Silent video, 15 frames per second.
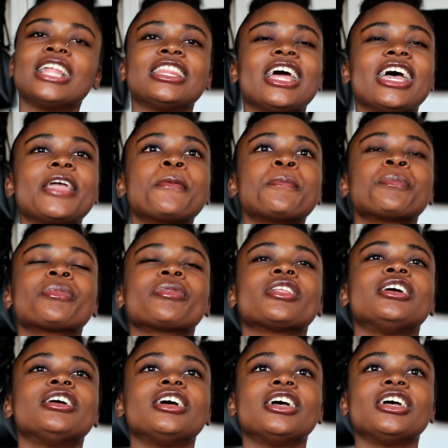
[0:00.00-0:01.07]
Like,
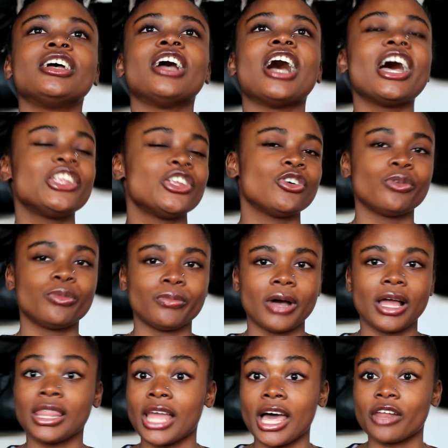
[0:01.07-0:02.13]
I know
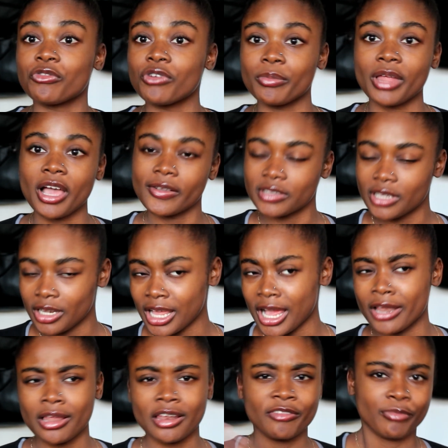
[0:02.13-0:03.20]
a lot of women have cellulite,
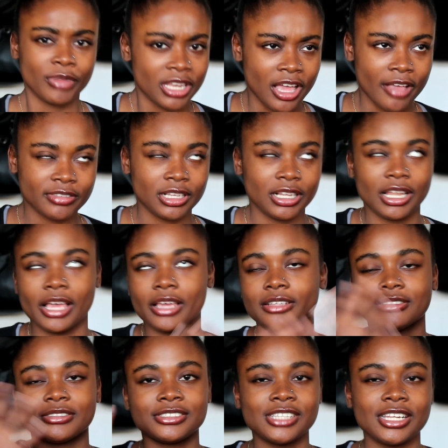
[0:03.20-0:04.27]
a lot of men have cellulite.
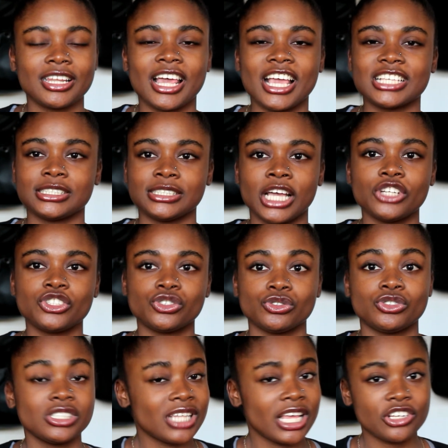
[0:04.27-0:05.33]
Cellulite is natural,
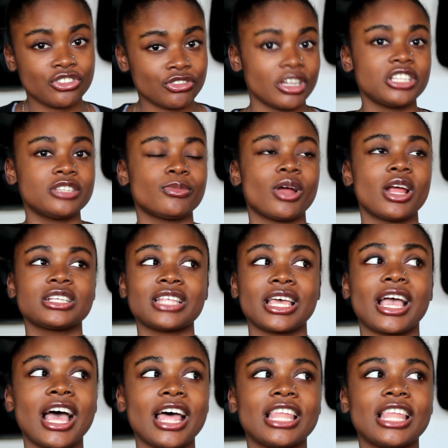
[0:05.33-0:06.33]
just like stretch marks. Like,